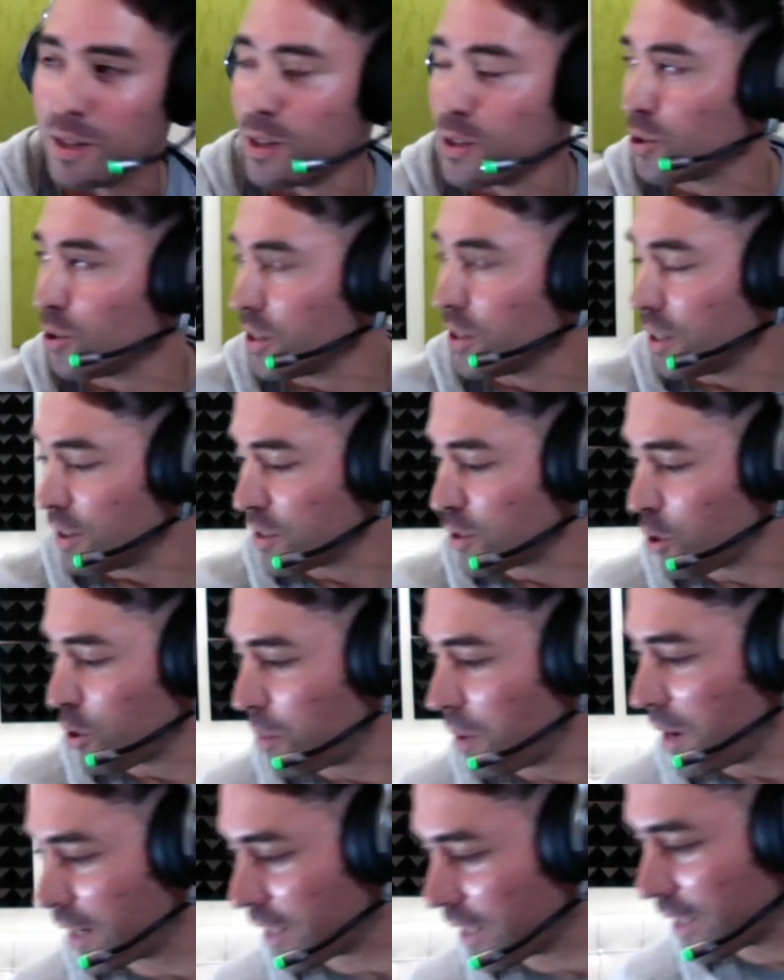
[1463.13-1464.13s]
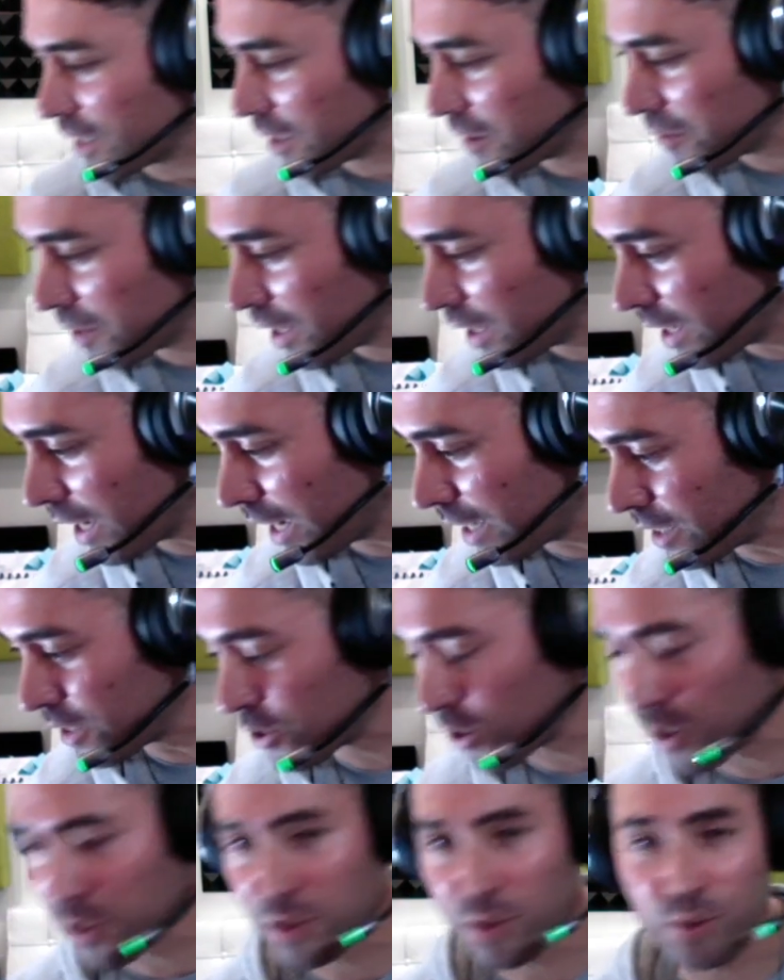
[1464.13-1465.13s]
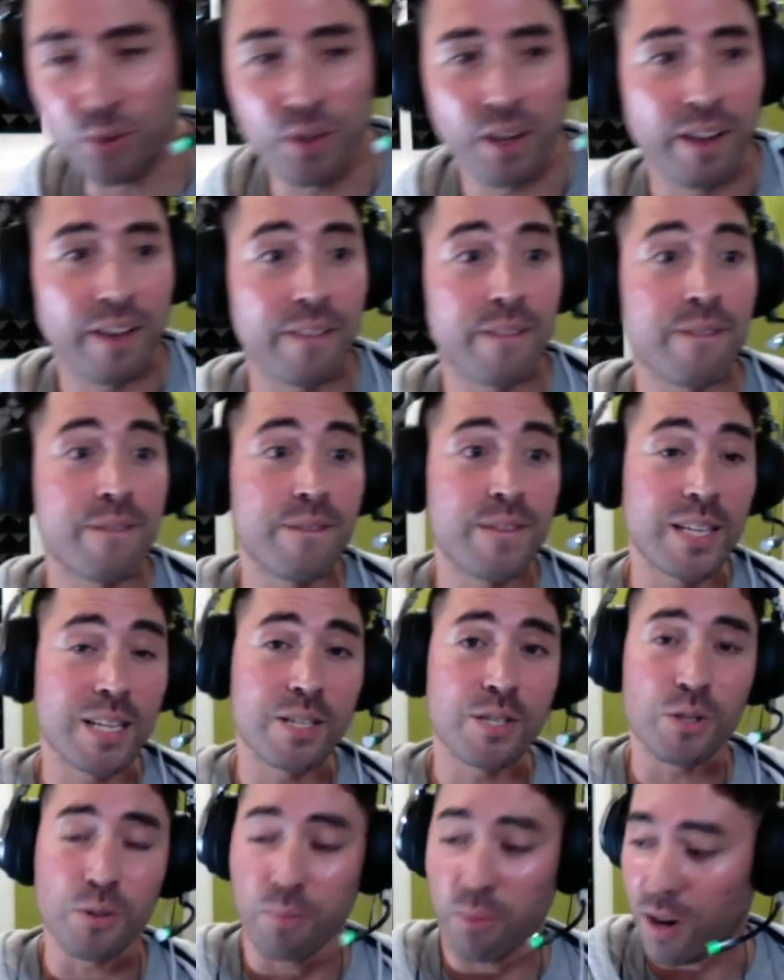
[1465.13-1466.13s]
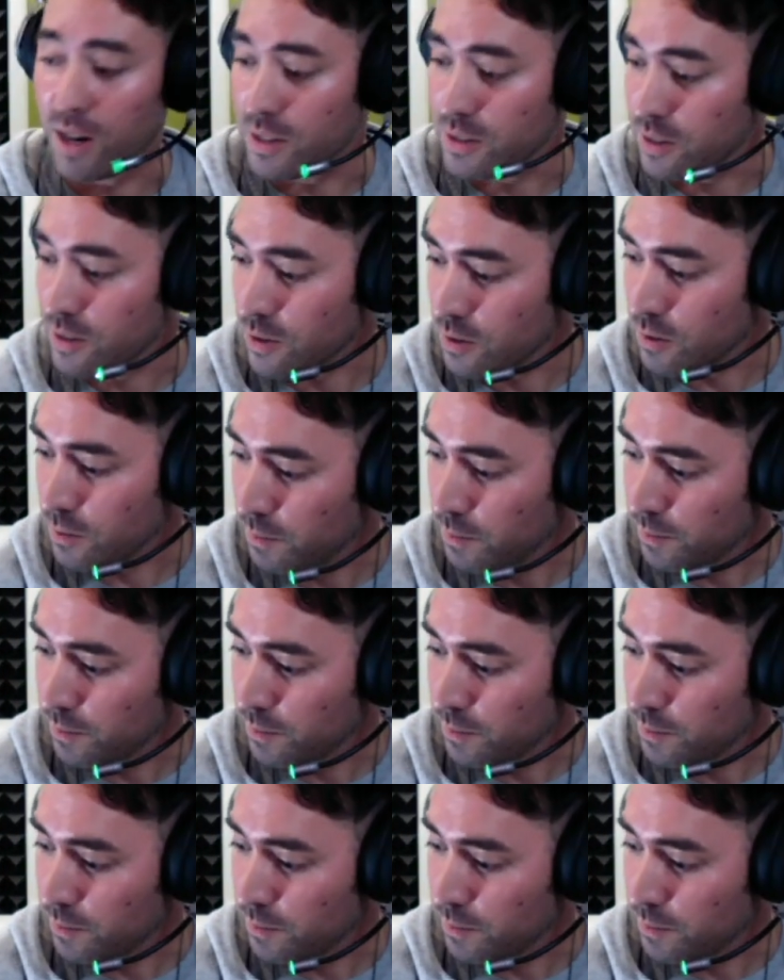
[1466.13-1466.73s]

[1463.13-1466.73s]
So here, let's go back in and let's start to finish the process.